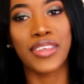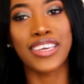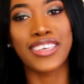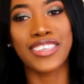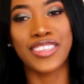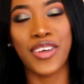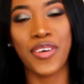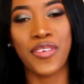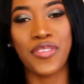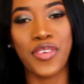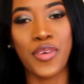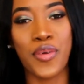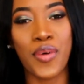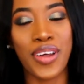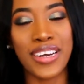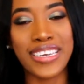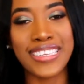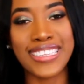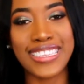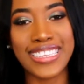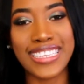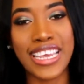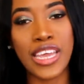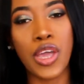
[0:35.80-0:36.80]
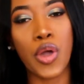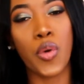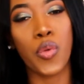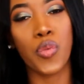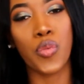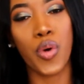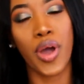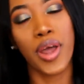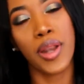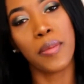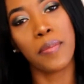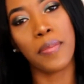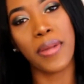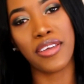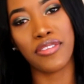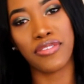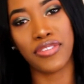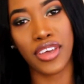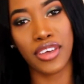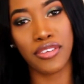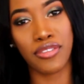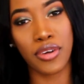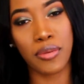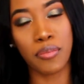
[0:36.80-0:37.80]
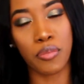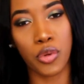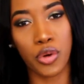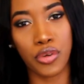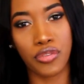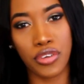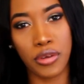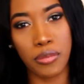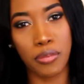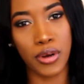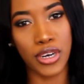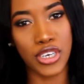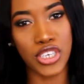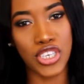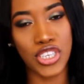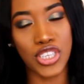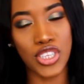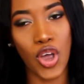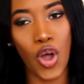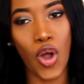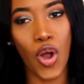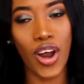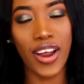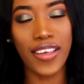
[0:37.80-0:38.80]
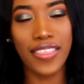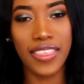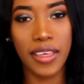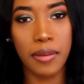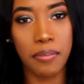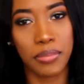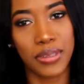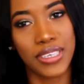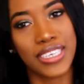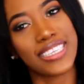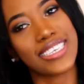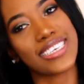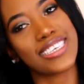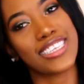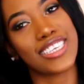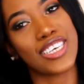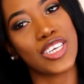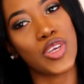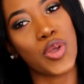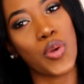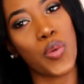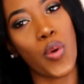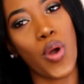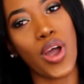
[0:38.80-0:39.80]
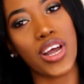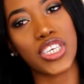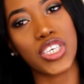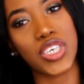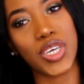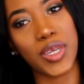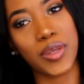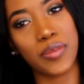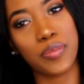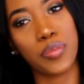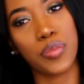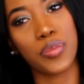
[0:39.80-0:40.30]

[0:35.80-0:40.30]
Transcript: So if you want to see what my favorite Morphe brushes are, then please continue watching.